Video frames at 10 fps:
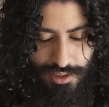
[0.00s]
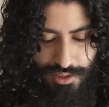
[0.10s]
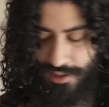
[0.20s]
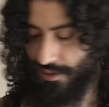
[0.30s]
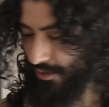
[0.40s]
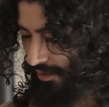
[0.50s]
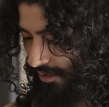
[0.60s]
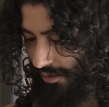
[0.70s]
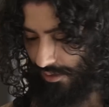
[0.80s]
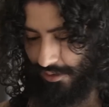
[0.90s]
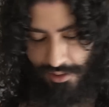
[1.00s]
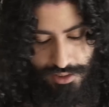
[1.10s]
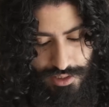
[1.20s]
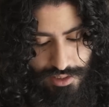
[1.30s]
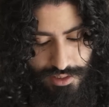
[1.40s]
it's still
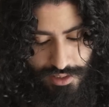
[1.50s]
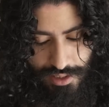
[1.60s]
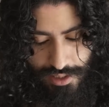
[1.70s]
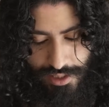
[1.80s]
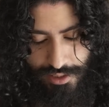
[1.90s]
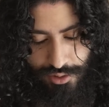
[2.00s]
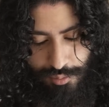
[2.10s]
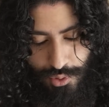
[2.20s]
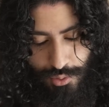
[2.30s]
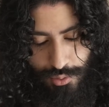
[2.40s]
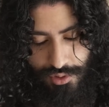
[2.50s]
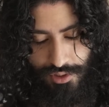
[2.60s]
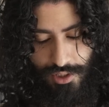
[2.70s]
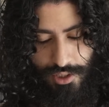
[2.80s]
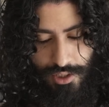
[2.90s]
India, I suppose.
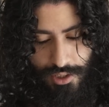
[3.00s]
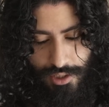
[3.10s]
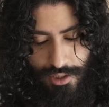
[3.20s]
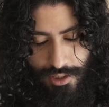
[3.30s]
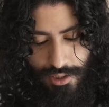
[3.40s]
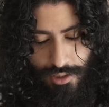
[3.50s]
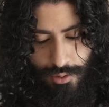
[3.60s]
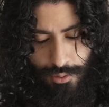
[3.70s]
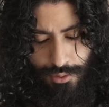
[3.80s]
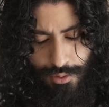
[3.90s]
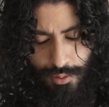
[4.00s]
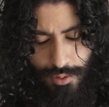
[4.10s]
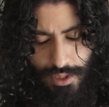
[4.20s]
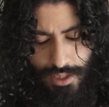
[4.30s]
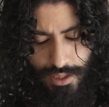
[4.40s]

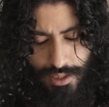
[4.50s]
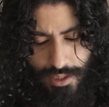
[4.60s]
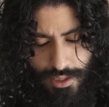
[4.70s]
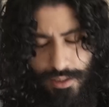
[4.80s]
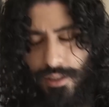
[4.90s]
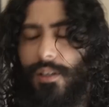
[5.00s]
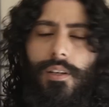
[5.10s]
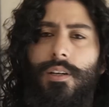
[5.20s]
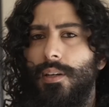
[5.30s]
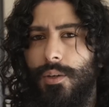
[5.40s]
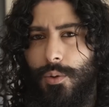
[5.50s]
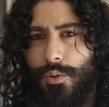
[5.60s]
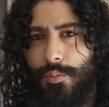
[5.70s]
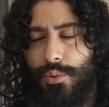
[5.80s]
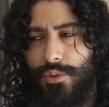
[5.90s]
Although
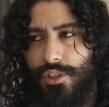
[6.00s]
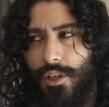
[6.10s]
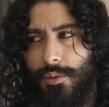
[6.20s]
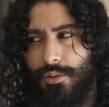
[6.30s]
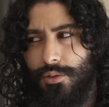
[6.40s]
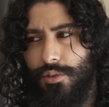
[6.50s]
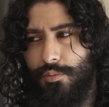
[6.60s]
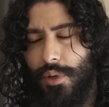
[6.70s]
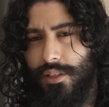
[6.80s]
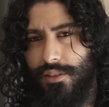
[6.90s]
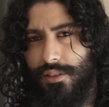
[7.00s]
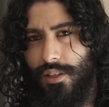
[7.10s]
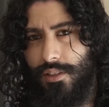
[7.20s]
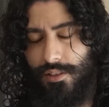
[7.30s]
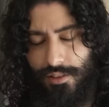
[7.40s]
Punjab is also in
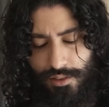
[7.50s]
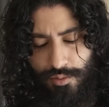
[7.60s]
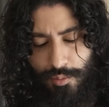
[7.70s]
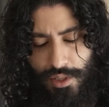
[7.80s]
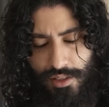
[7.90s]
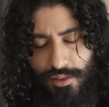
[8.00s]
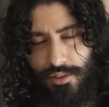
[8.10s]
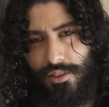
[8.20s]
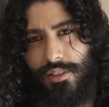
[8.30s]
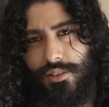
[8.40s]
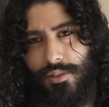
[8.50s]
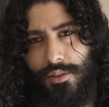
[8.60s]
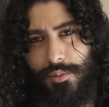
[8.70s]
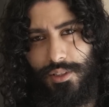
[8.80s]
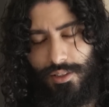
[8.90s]
Pakistan. Is this from Pakistan? Because that's going
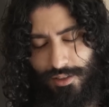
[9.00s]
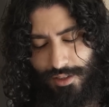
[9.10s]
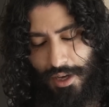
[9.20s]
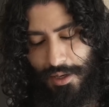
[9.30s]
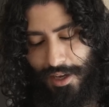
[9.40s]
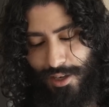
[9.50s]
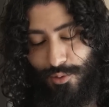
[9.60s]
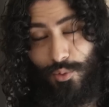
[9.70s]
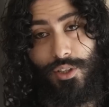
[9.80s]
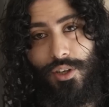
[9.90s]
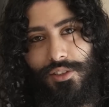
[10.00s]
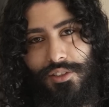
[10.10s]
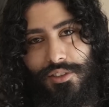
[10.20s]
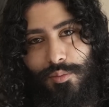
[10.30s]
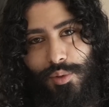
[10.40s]
to be, I don't want to cause
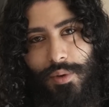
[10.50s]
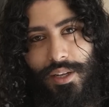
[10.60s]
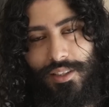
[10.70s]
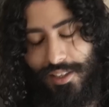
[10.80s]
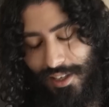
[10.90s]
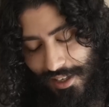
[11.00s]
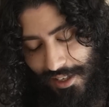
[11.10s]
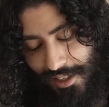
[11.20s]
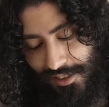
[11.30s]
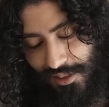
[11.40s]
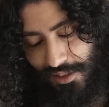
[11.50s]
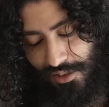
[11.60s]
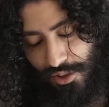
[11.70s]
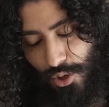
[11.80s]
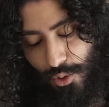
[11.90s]
any diplomatic
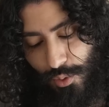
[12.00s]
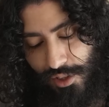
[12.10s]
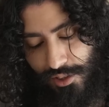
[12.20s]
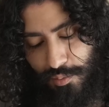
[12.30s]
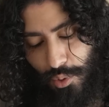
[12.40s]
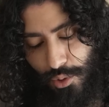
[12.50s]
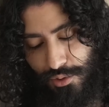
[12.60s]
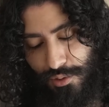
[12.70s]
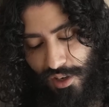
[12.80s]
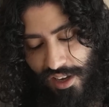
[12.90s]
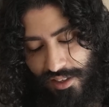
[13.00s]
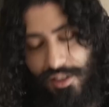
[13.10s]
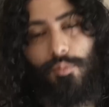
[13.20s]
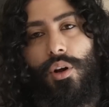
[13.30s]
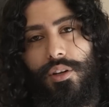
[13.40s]
incidents. No, it's produit de l'Inde,
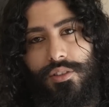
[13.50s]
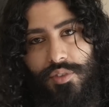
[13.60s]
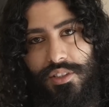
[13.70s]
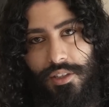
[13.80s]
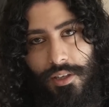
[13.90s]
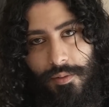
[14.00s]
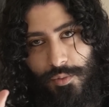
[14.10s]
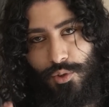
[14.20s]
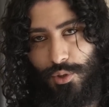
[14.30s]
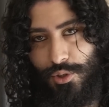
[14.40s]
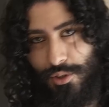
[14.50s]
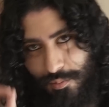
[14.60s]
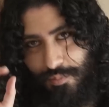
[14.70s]
product of India, so we're good.